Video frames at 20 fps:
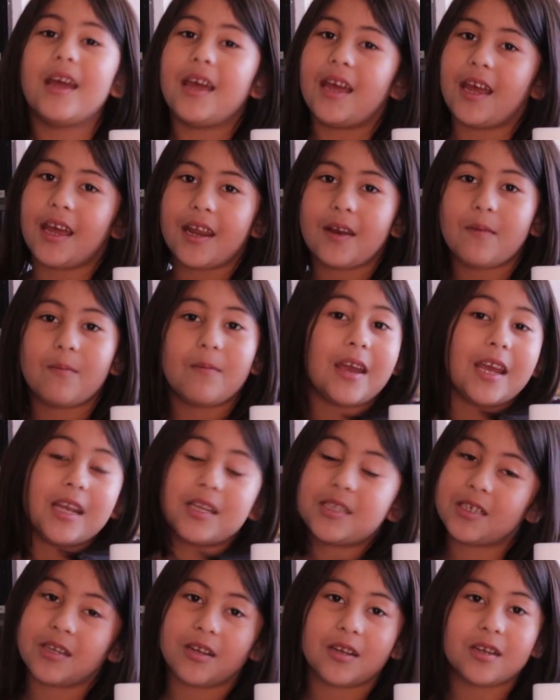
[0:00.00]
and
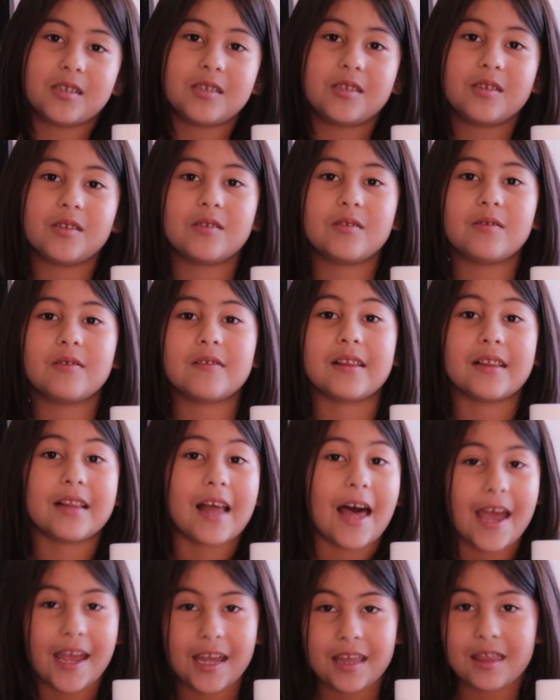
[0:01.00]
make sure to
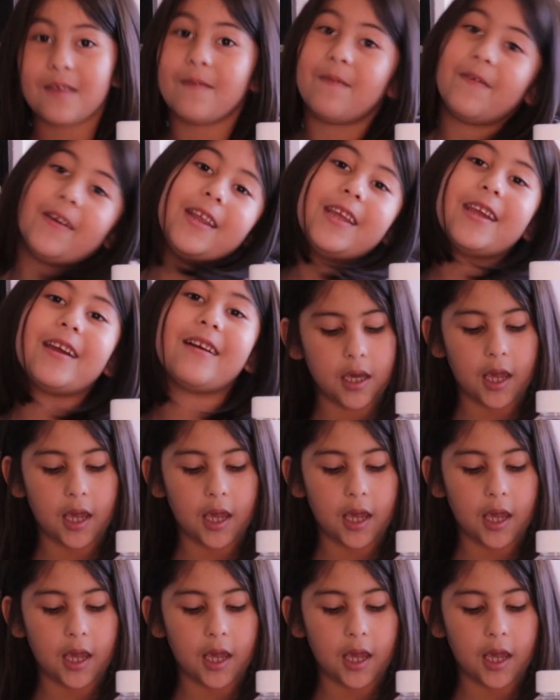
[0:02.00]
like the video.